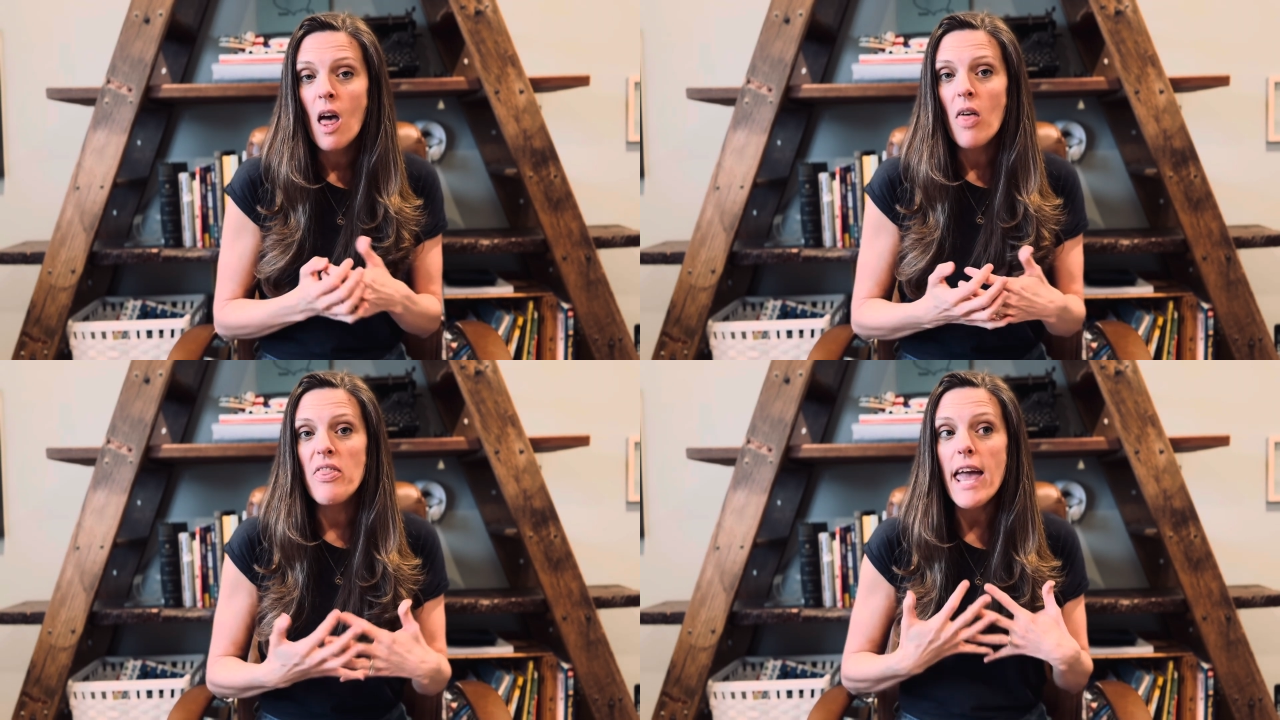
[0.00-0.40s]

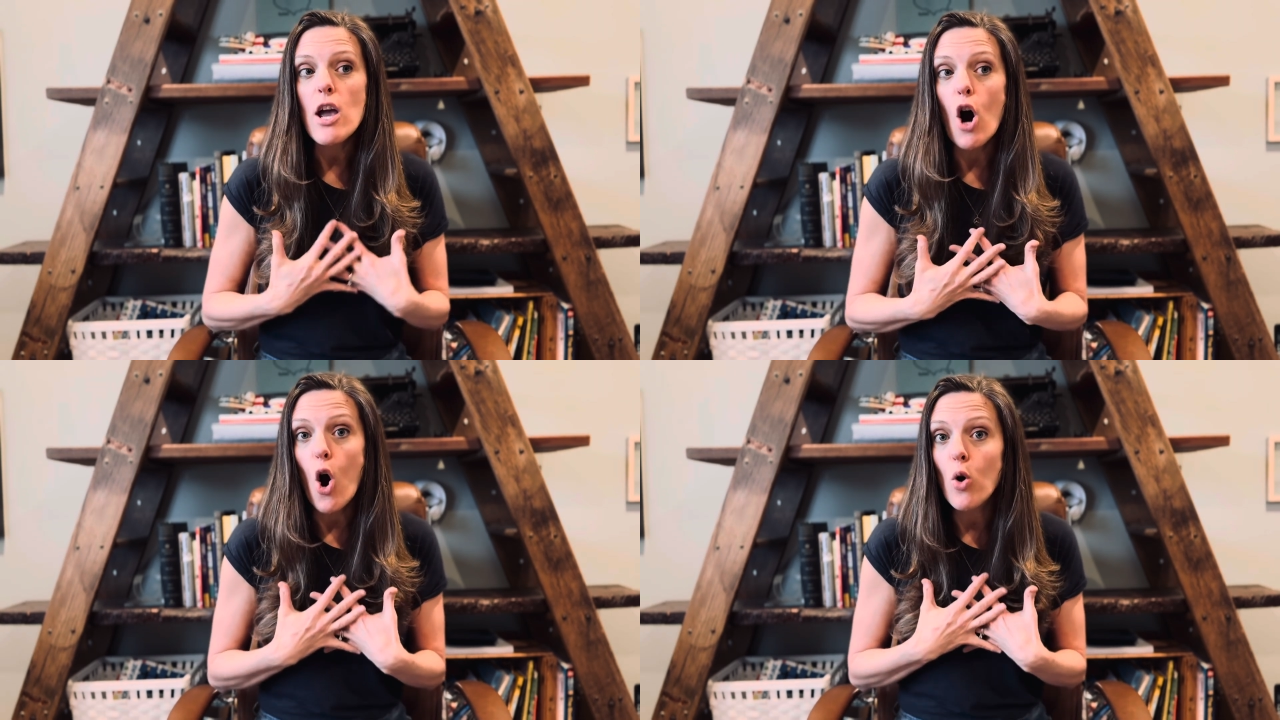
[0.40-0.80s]

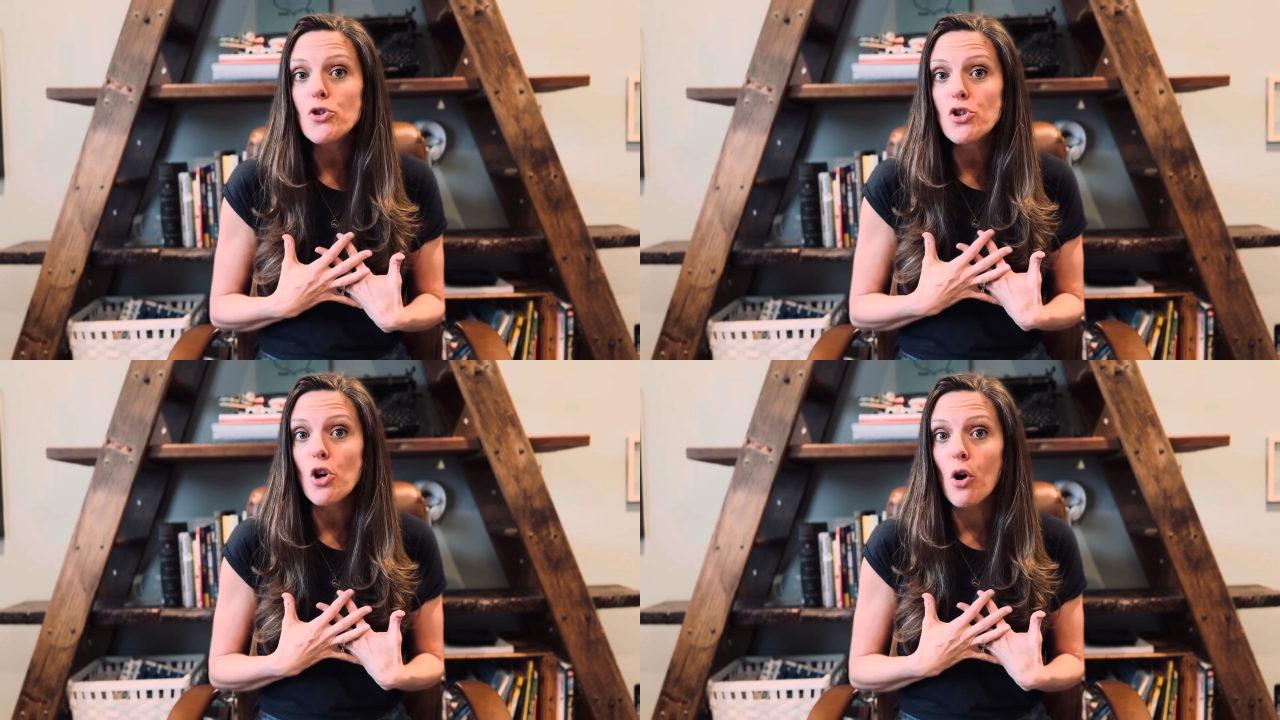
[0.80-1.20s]
They
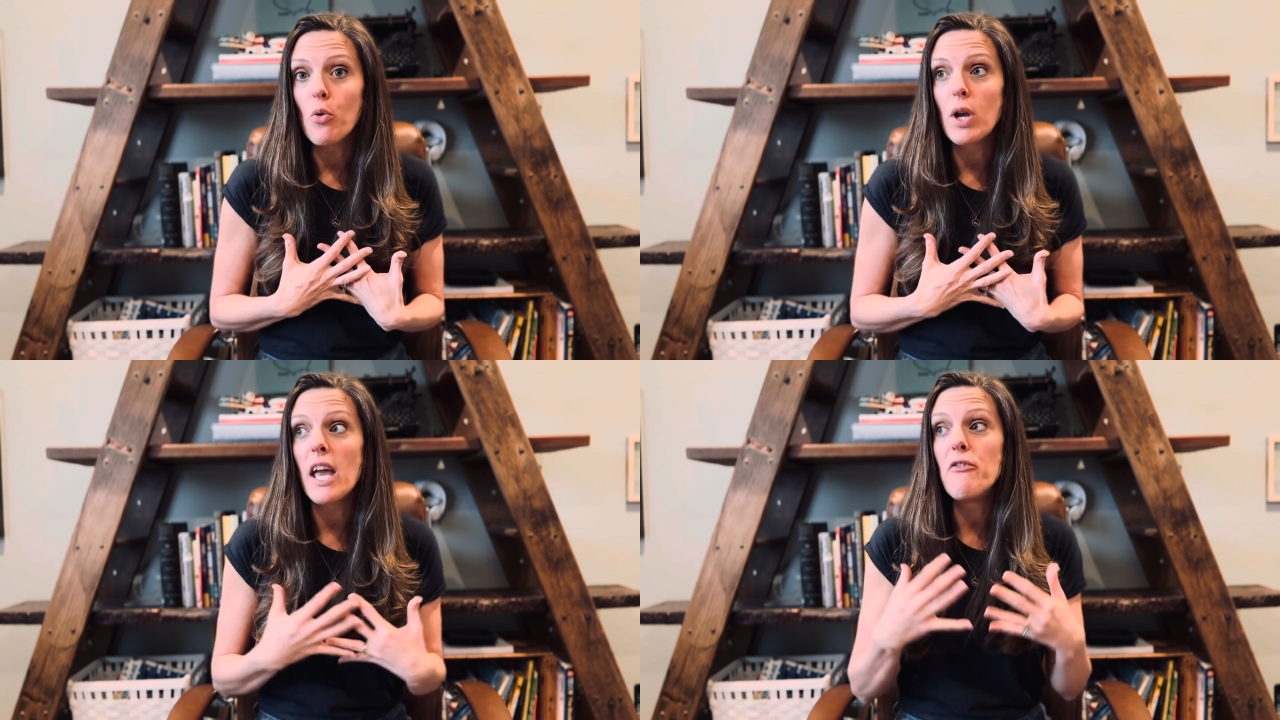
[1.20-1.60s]
also
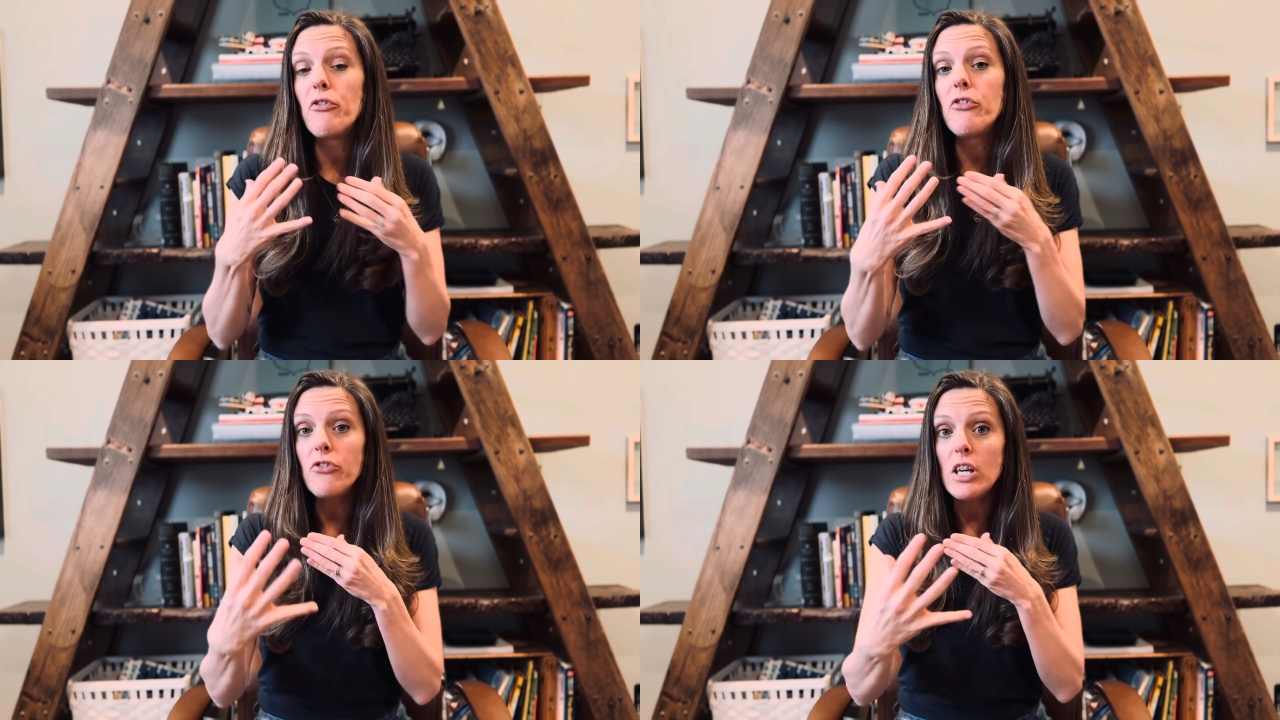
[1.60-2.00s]
can
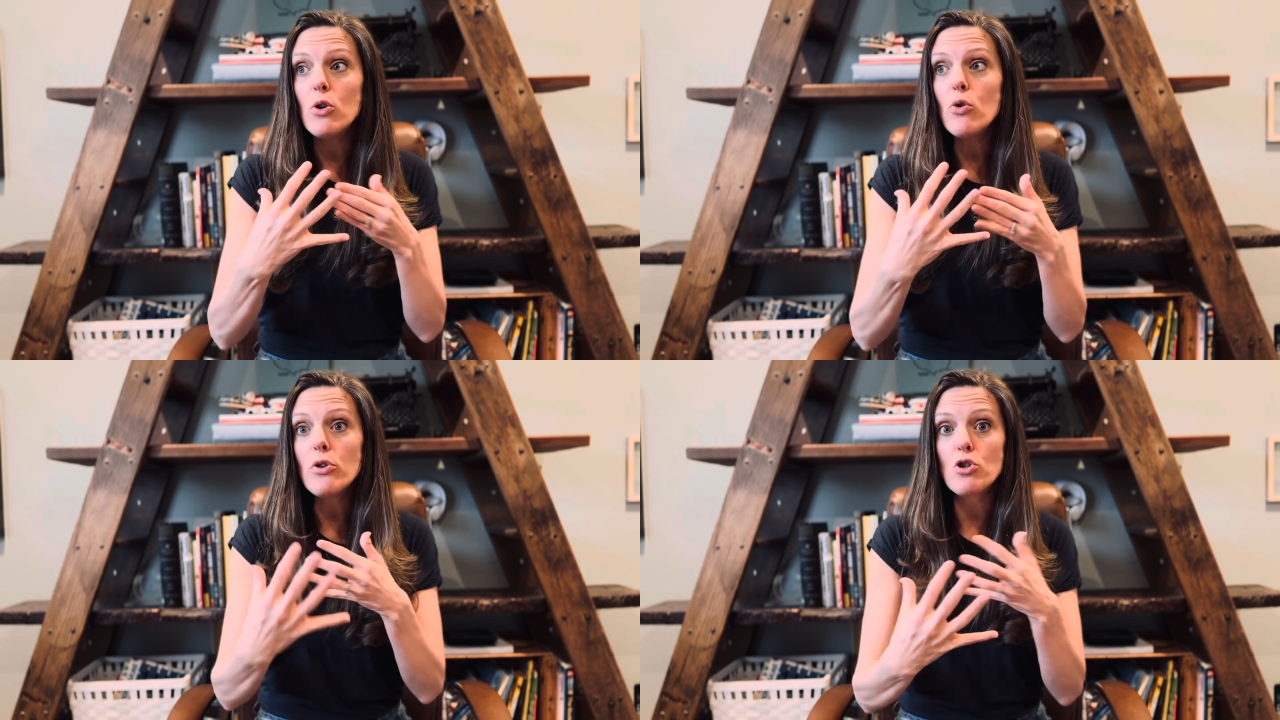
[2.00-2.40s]

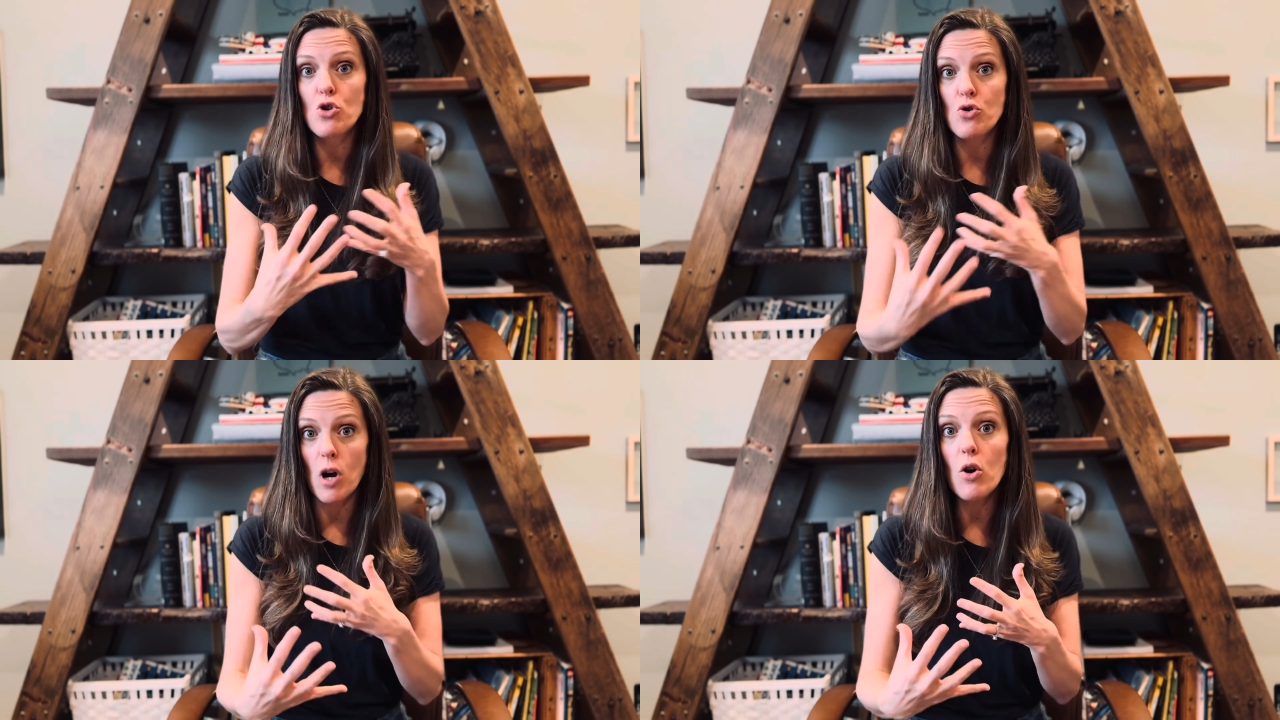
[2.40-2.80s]
feel the
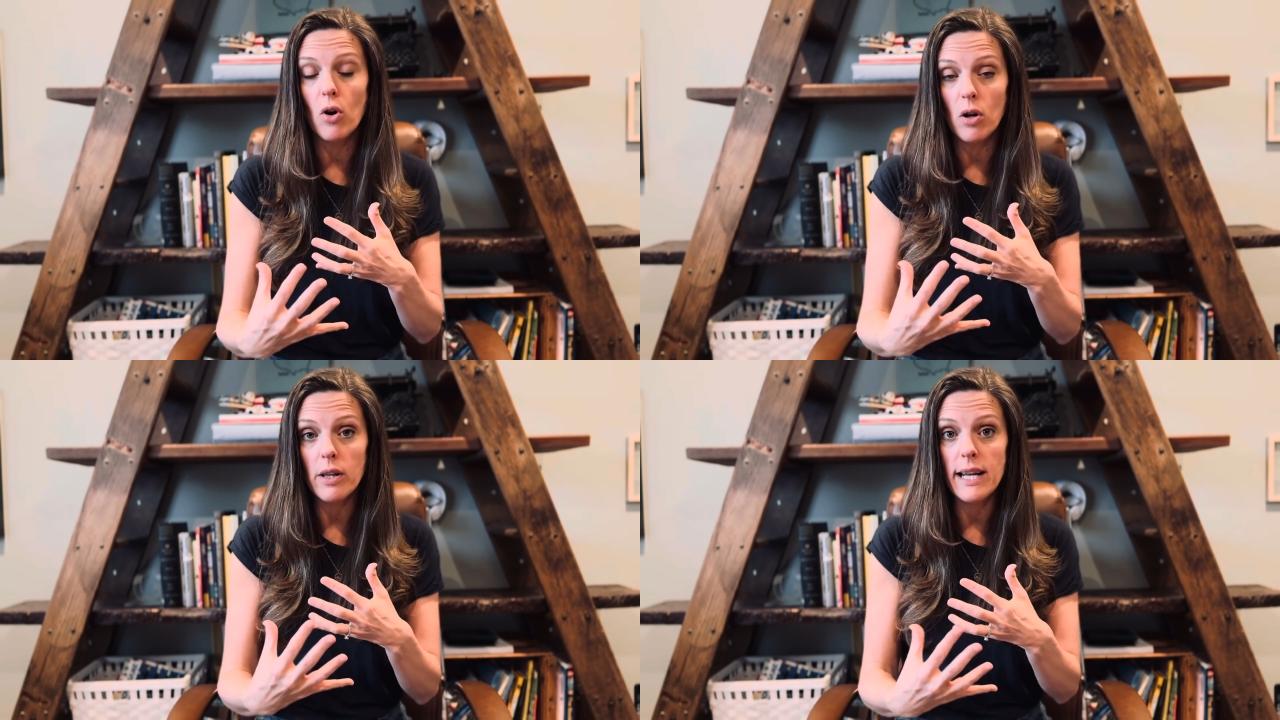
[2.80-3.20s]

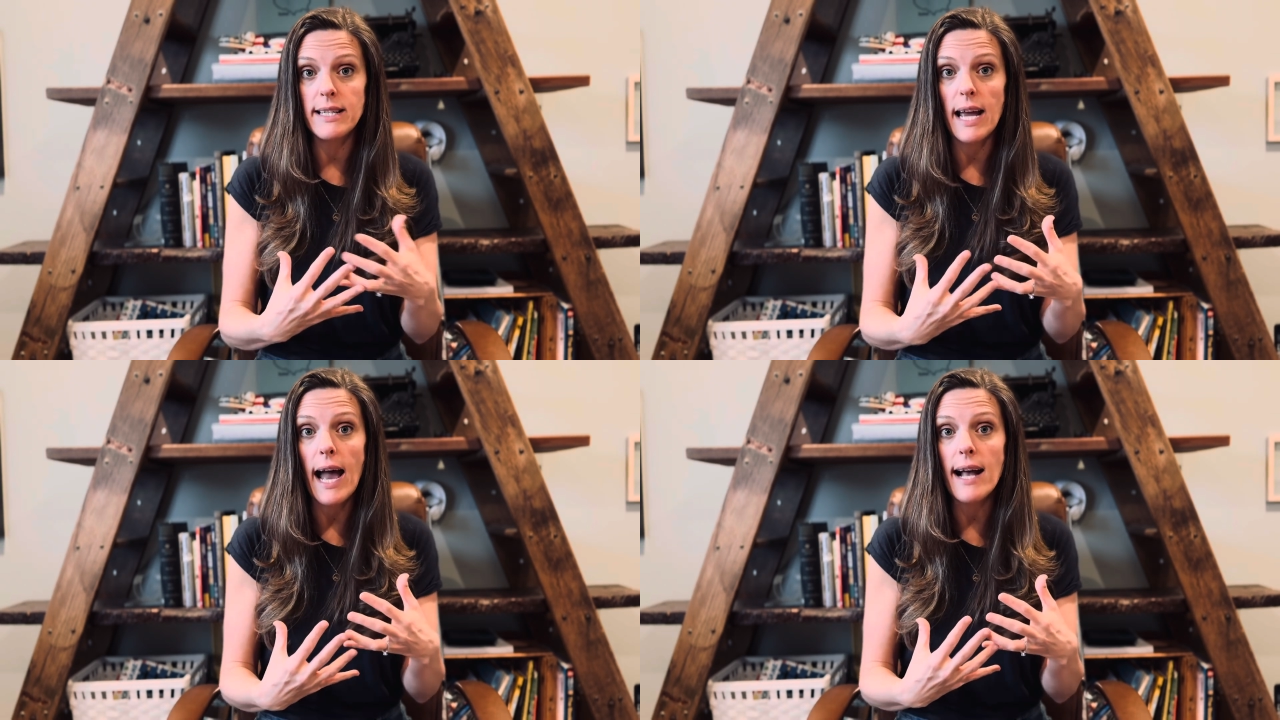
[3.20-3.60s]
struggle in
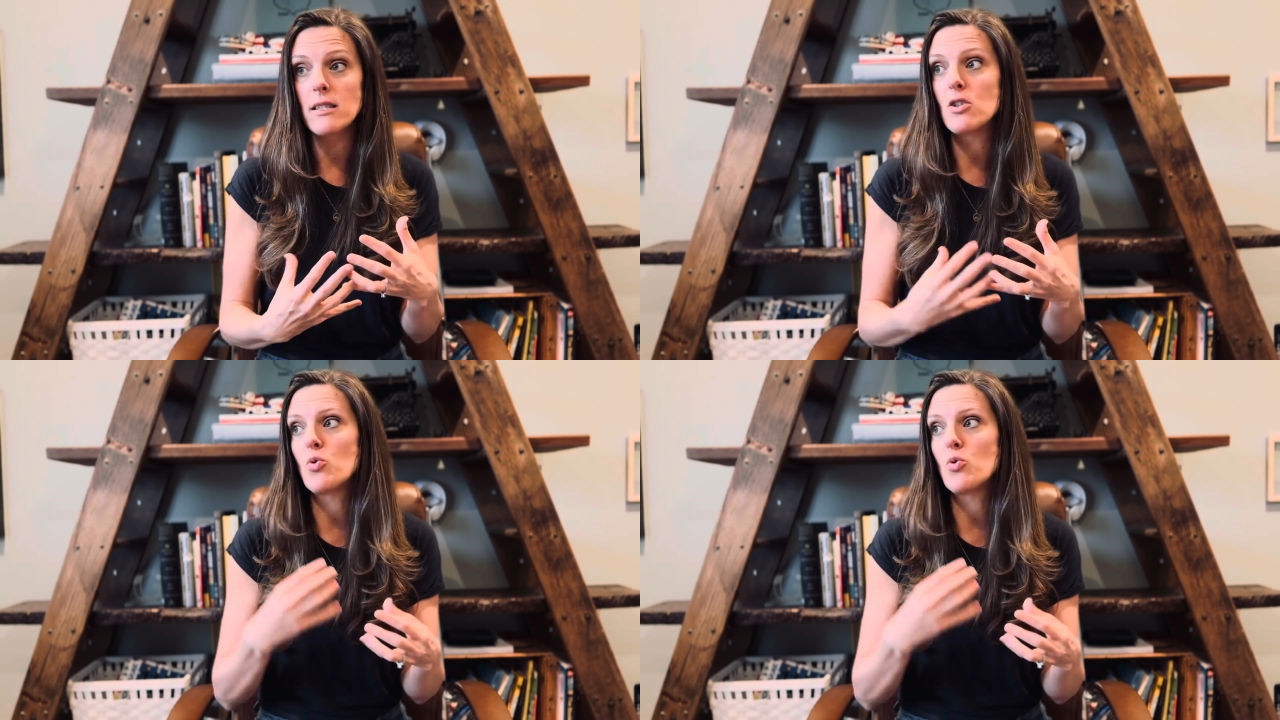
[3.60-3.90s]
tasks,